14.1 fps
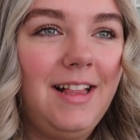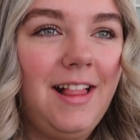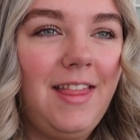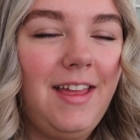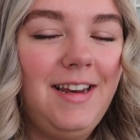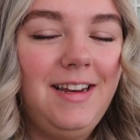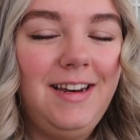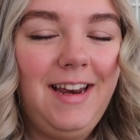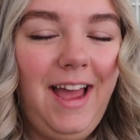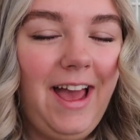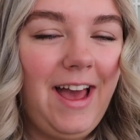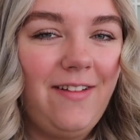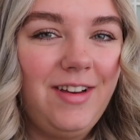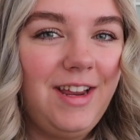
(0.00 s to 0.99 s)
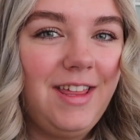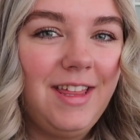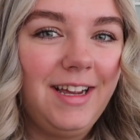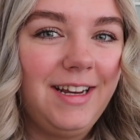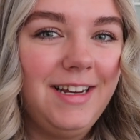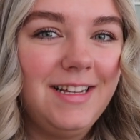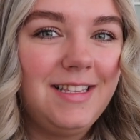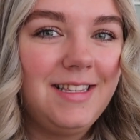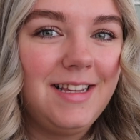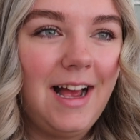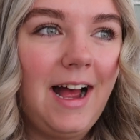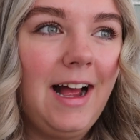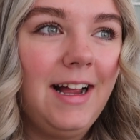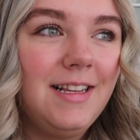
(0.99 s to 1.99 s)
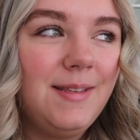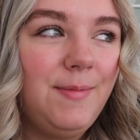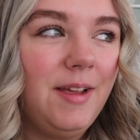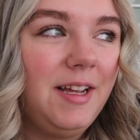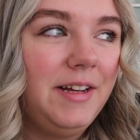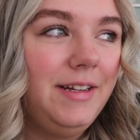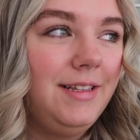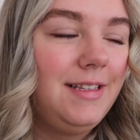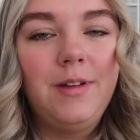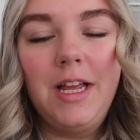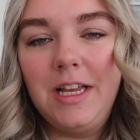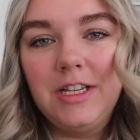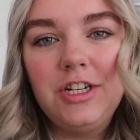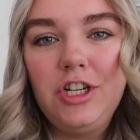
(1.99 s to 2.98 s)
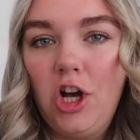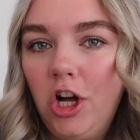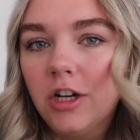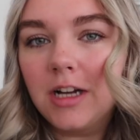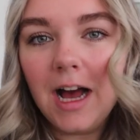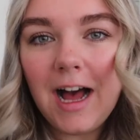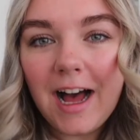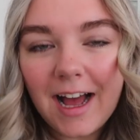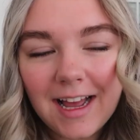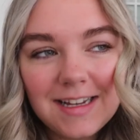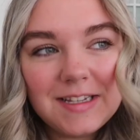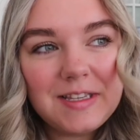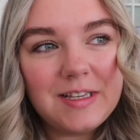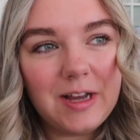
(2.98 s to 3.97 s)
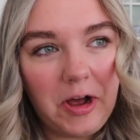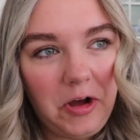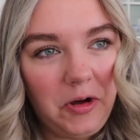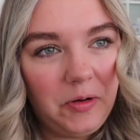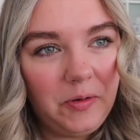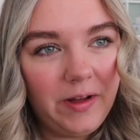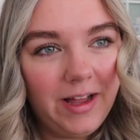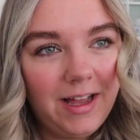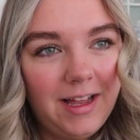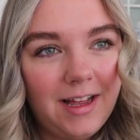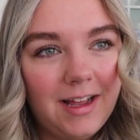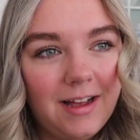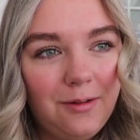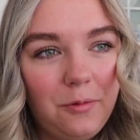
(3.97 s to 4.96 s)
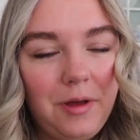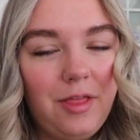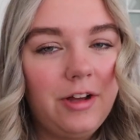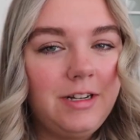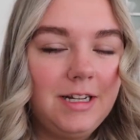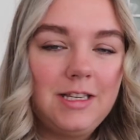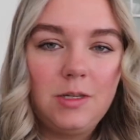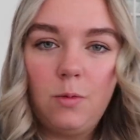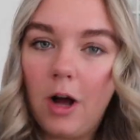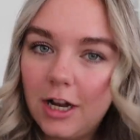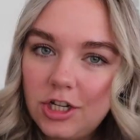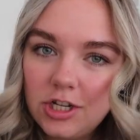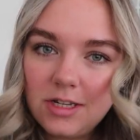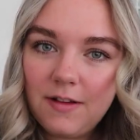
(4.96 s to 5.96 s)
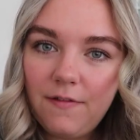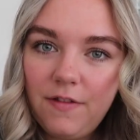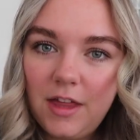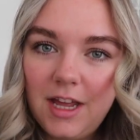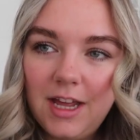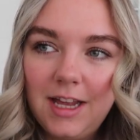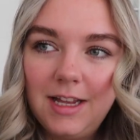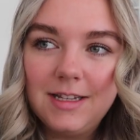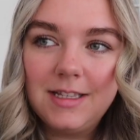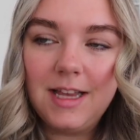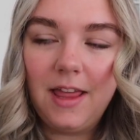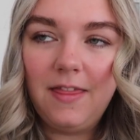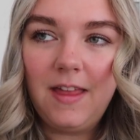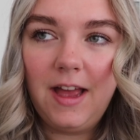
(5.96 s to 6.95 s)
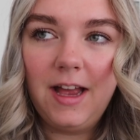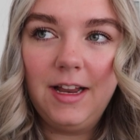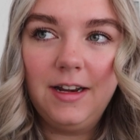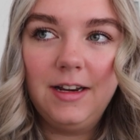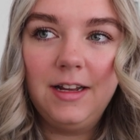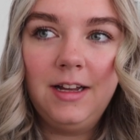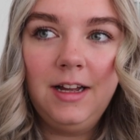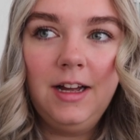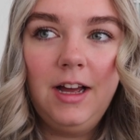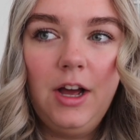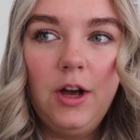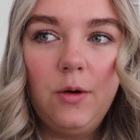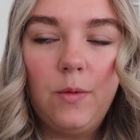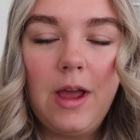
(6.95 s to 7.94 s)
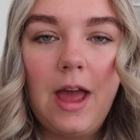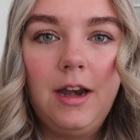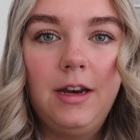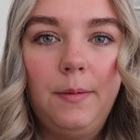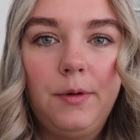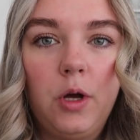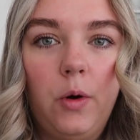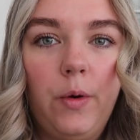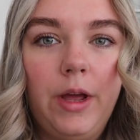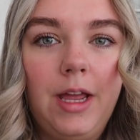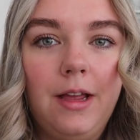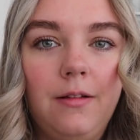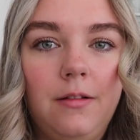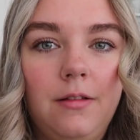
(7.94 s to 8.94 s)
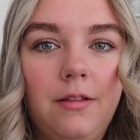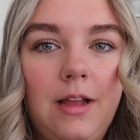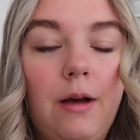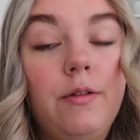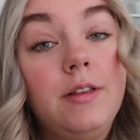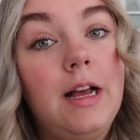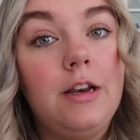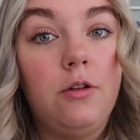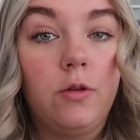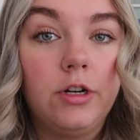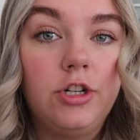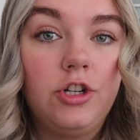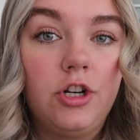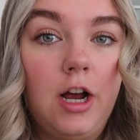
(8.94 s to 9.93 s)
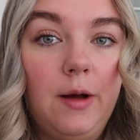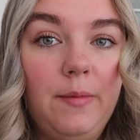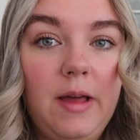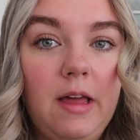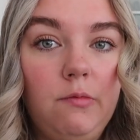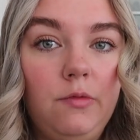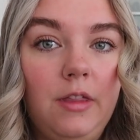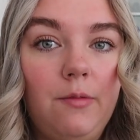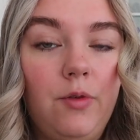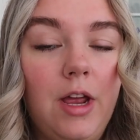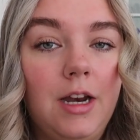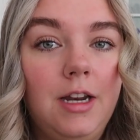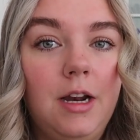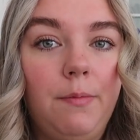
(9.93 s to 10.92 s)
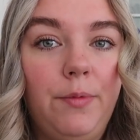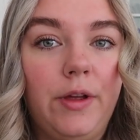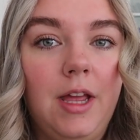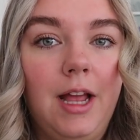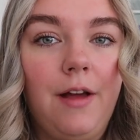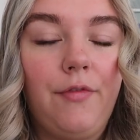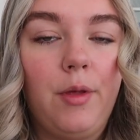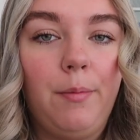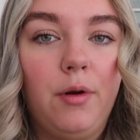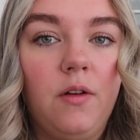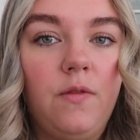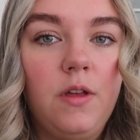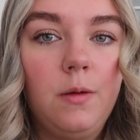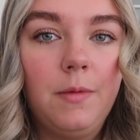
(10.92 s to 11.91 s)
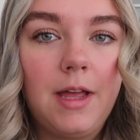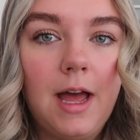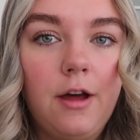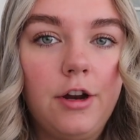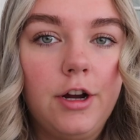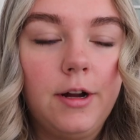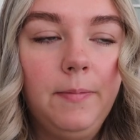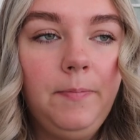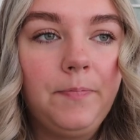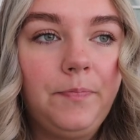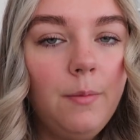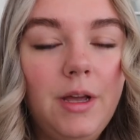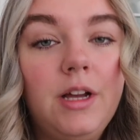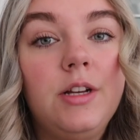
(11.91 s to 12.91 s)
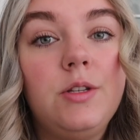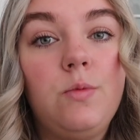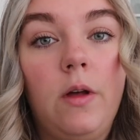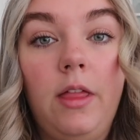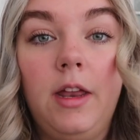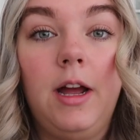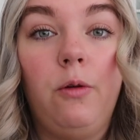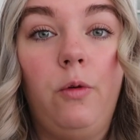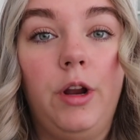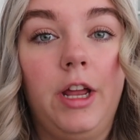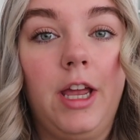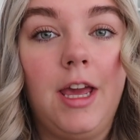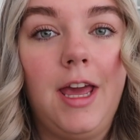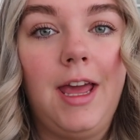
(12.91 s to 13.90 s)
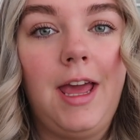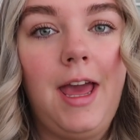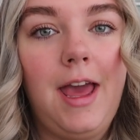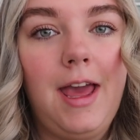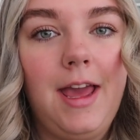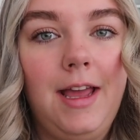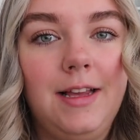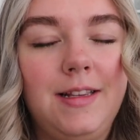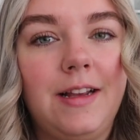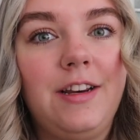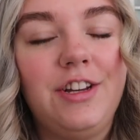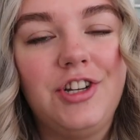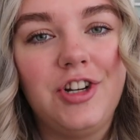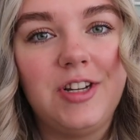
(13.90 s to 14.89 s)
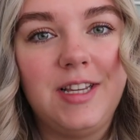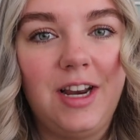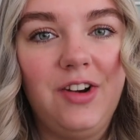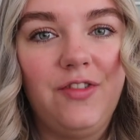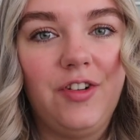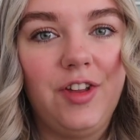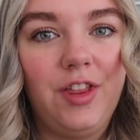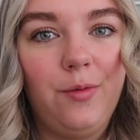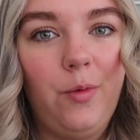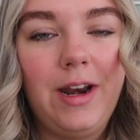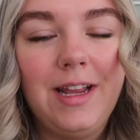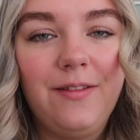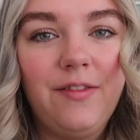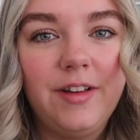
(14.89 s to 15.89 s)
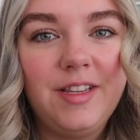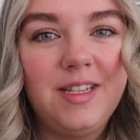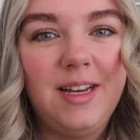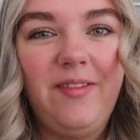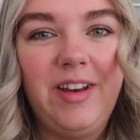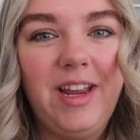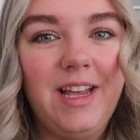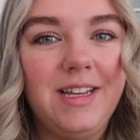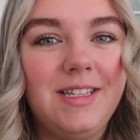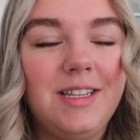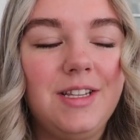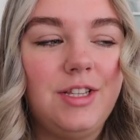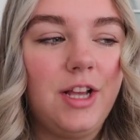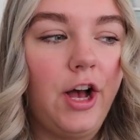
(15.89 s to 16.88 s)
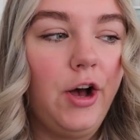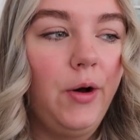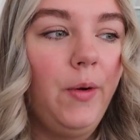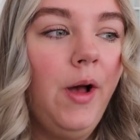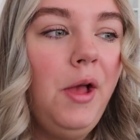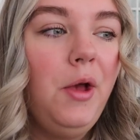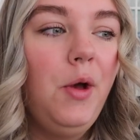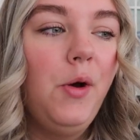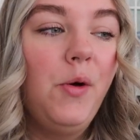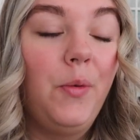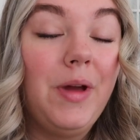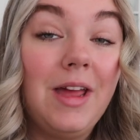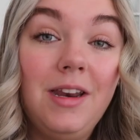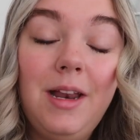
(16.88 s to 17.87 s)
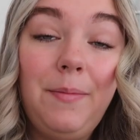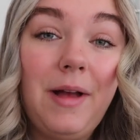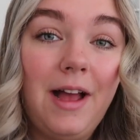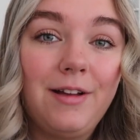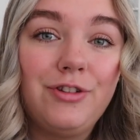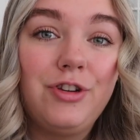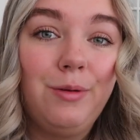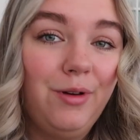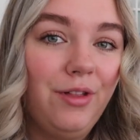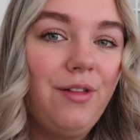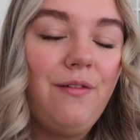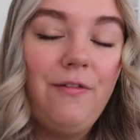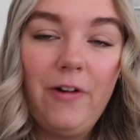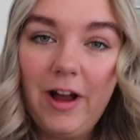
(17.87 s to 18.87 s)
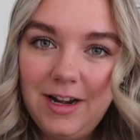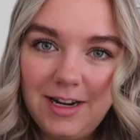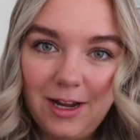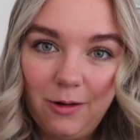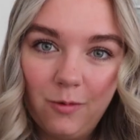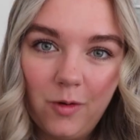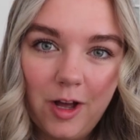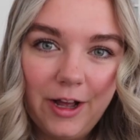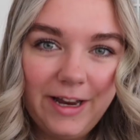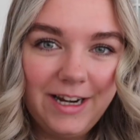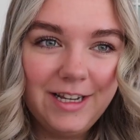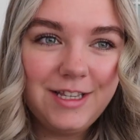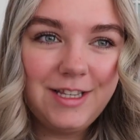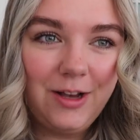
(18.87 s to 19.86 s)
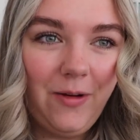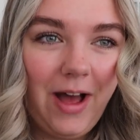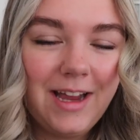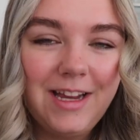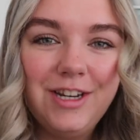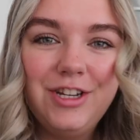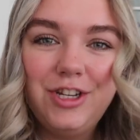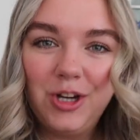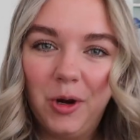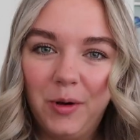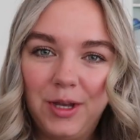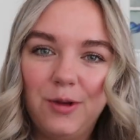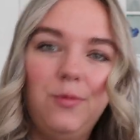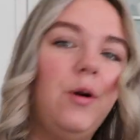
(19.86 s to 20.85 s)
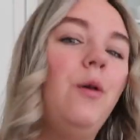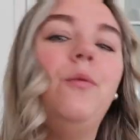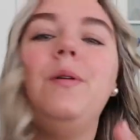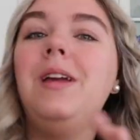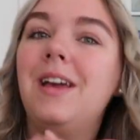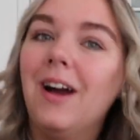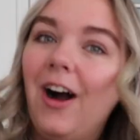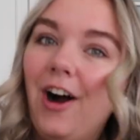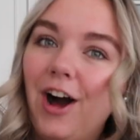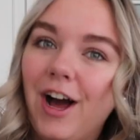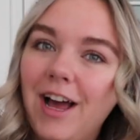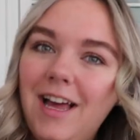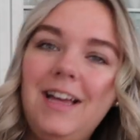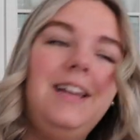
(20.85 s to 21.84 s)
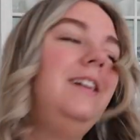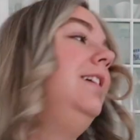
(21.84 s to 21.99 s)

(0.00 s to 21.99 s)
they didn't have anything in his size because he's a tall guy. So we looked at swatches of things and then we ended up going, that was at Nordstrom, and then we ended up looking at the perfume counter because Will and I want to get a signature scent for the wedding festivities. So we ended up actually both finding one so I can show you what we got.